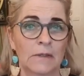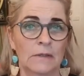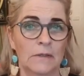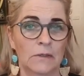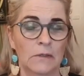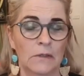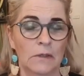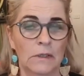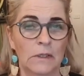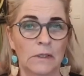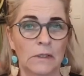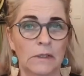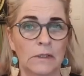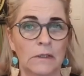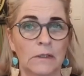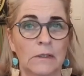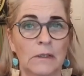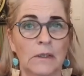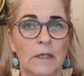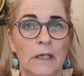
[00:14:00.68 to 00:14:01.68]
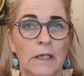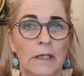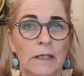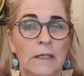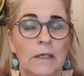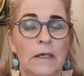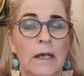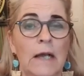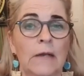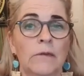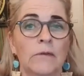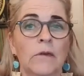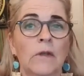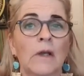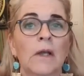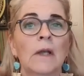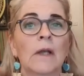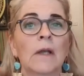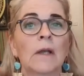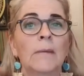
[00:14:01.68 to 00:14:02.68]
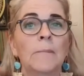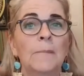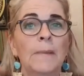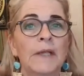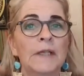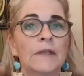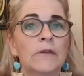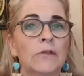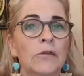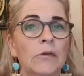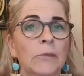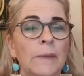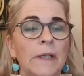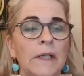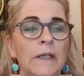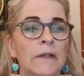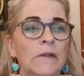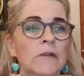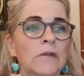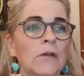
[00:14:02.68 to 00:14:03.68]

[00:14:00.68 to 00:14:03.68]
turning it around, minute to minute.